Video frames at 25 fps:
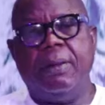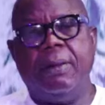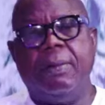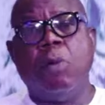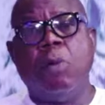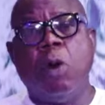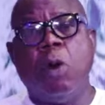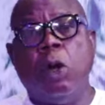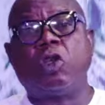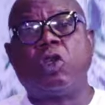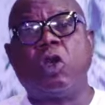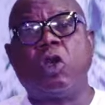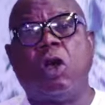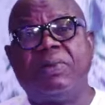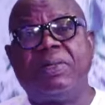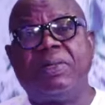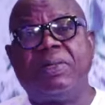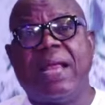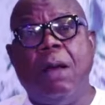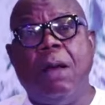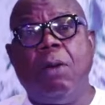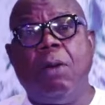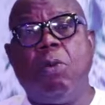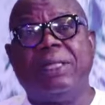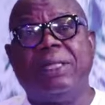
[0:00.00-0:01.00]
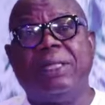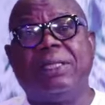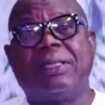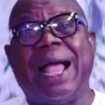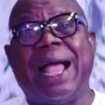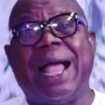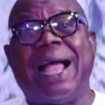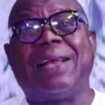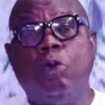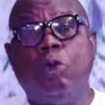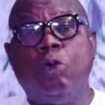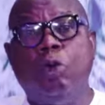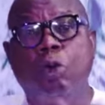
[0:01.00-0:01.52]
most of them will
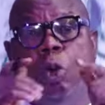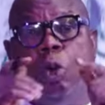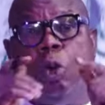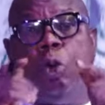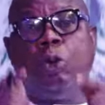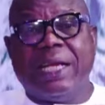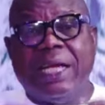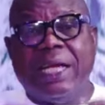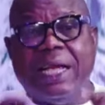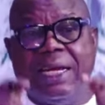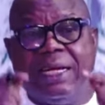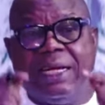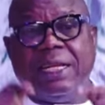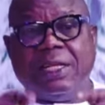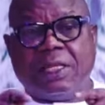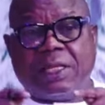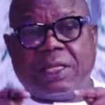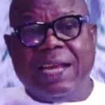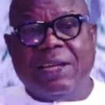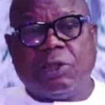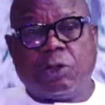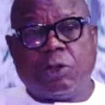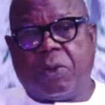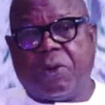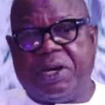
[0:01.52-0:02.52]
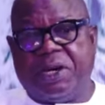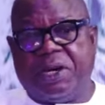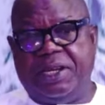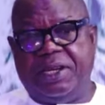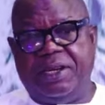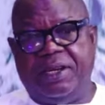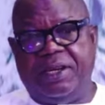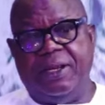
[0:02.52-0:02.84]
start looting the treasury.